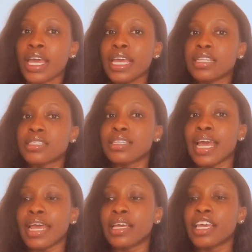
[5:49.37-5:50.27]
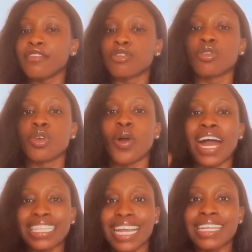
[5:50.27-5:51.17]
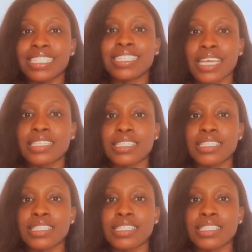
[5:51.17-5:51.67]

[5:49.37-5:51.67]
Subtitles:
It's like gives you your analytics,